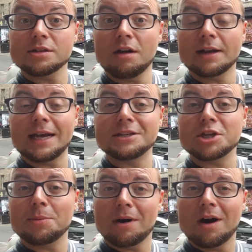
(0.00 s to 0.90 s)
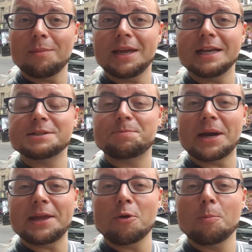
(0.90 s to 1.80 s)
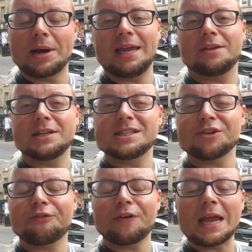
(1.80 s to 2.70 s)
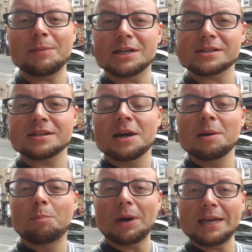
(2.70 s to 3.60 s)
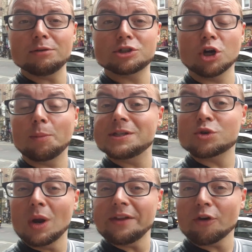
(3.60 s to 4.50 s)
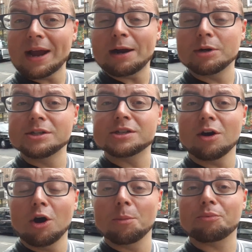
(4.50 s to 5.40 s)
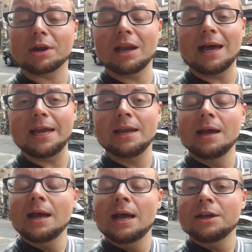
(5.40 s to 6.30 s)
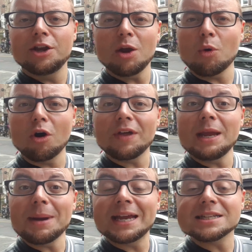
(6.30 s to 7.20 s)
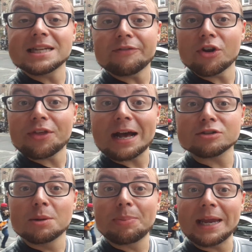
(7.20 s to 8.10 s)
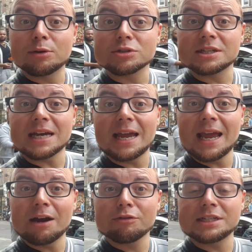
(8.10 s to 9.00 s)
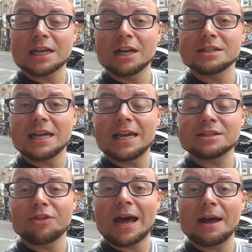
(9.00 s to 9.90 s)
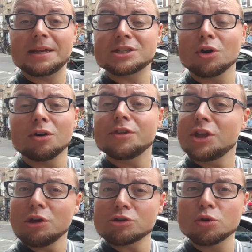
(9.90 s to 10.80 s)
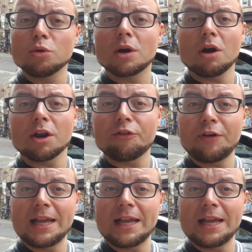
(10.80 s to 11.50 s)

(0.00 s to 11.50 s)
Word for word: I'll start again. So behind me is Beigel Bake. This is a famous bagel shop. It's twenty-four hours on Brick Lane. You know what? They make seven thousand bagels a day. How ridiculous is that? It's got the usual kind of